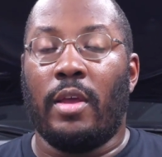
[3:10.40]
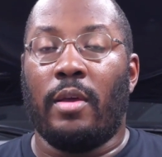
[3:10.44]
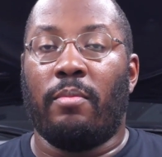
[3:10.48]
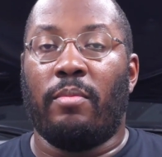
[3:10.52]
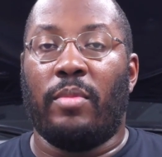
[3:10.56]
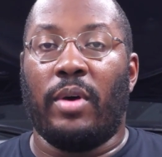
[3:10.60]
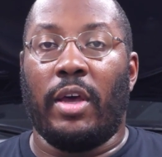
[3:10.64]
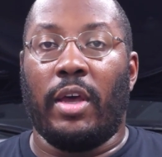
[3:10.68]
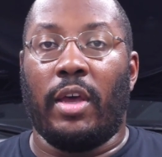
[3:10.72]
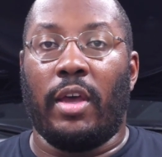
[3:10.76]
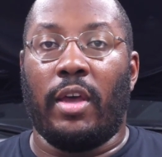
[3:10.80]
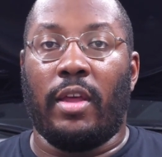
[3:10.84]

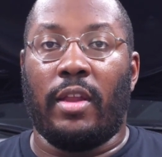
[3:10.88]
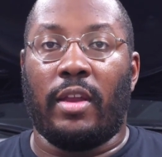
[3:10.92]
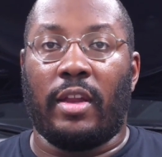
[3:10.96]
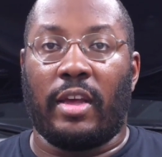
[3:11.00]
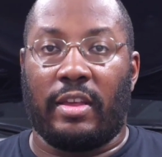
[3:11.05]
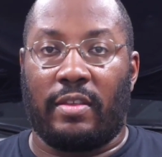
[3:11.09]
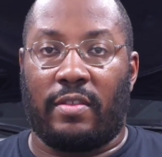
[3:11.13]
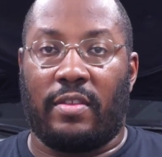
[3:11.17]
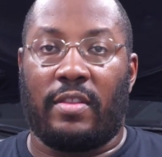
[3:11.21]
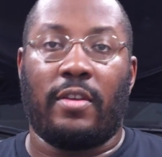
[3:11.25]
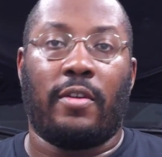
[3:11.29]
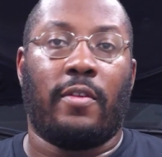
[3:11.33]
but
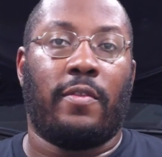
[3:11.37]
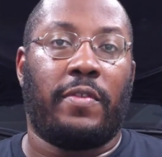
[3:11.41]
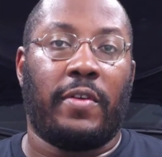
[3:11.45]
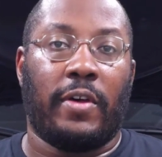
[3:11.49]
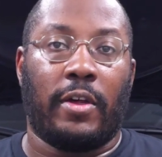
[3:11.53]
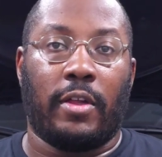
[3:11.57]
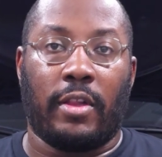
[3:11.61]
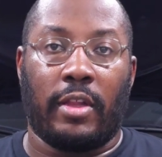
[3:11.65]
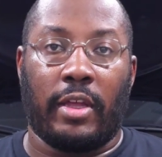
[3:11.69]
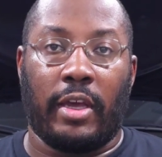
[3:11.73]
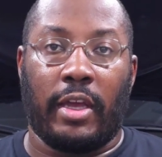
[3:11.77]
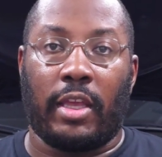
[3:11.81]
I still
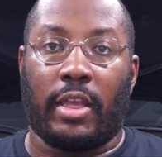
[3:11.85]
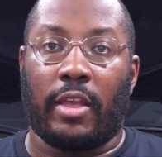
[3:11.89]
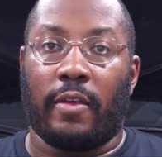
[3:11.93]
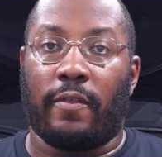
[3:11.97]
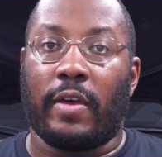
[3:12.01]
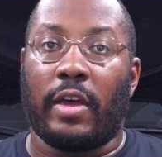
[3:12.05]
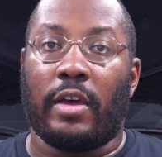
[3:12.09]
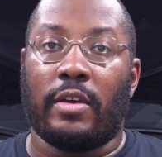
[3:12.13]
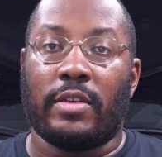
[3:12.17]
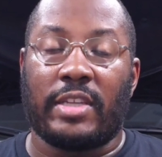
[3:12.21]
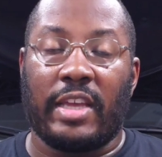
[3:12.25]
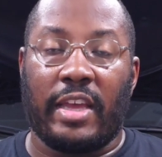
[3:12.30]
felt like
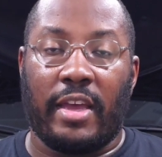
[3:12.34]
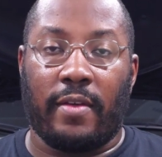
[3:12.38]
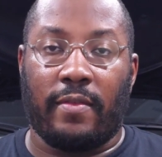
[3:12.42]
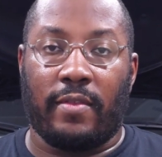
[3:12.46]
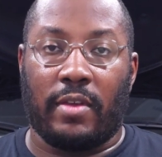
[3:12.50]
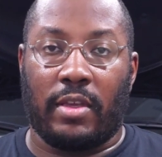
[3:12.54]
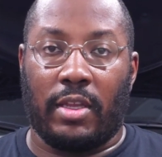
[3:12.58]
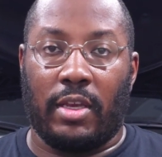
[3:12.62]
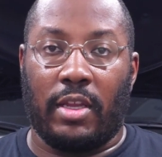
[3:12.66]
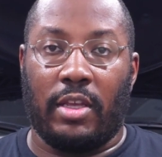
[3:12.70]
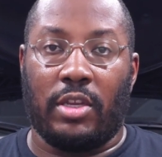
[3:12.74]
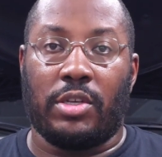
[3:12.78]
if I was
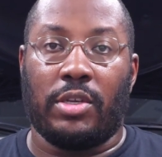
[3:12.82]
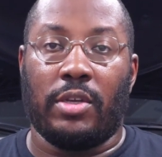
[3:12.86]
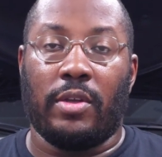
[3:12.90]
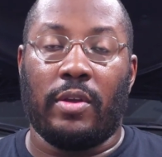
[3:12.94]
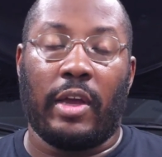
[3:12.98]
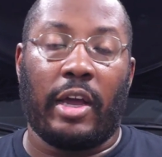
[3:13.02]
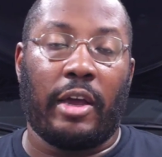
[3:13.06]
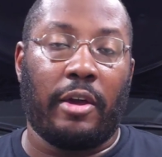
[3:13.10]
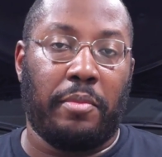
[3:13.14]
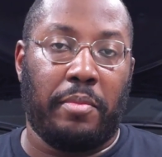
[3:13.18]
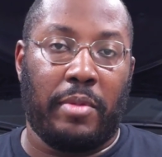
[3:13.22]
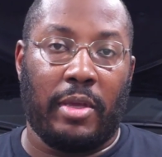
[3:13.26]
having an
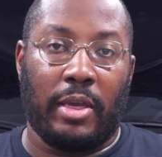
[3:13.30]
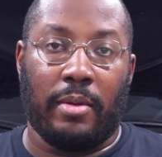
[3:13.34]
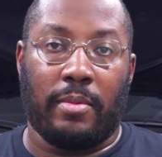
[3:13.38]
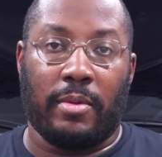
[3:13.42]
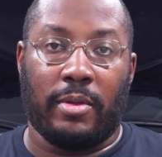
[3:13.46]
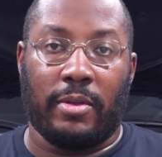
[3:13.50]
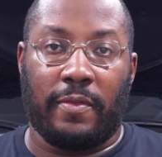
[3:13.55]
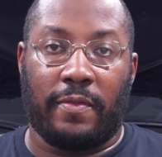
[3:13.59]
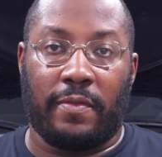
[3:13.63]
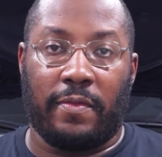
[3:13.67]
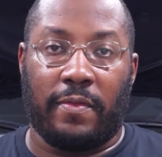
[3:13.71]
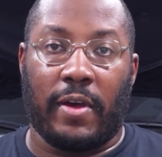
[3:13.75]
issue, I would be
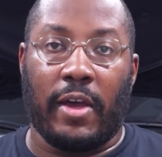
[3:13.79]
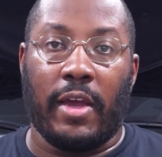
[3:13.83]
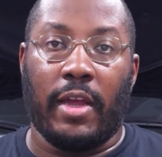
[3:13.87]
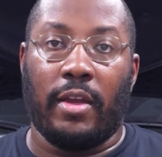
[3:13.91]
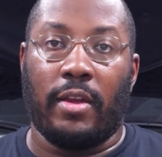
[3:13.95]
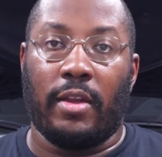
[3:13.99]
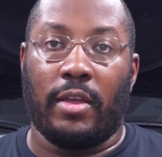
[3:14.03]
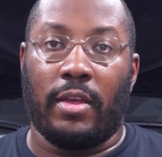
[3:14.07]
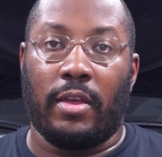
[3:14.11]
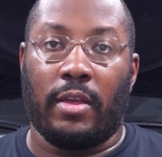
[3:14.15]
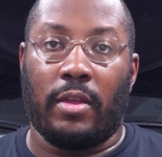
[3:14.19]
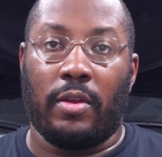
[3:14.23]
able to
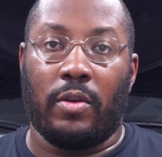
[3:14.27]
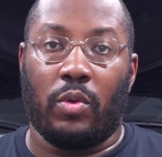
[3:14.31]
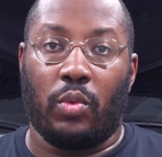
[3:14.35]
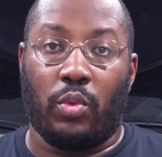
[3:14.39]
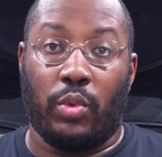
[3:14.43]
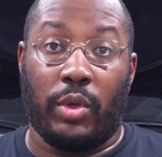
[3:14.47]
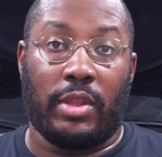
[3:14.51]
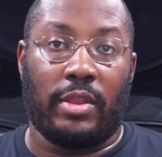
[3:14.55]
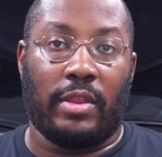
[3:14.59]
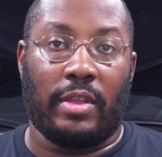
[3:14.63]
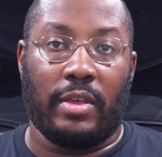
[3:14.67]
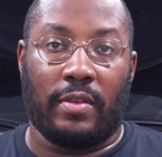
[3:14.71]
find it
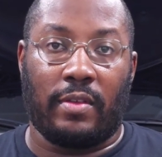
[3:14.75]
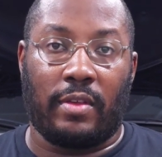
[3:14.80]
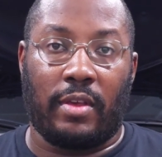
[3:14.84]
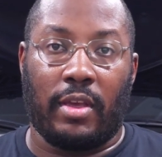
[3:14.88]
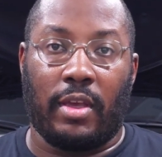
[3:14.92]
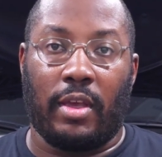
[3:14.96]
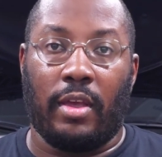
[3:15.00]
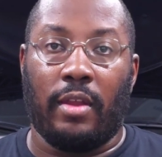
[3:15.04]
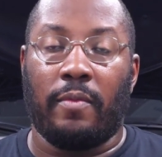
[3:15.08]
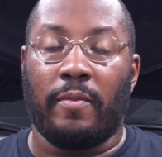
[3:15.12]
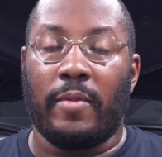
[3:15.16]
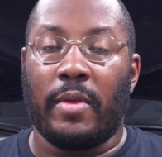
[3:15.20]
with this
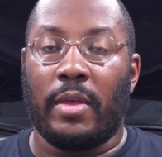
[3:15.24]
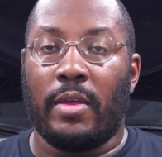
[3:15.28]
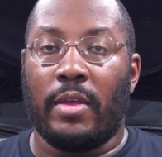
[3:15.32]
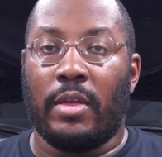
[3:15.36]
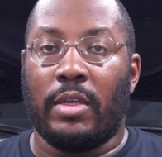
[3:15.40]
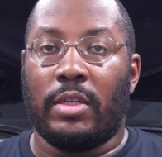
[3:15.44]
kit.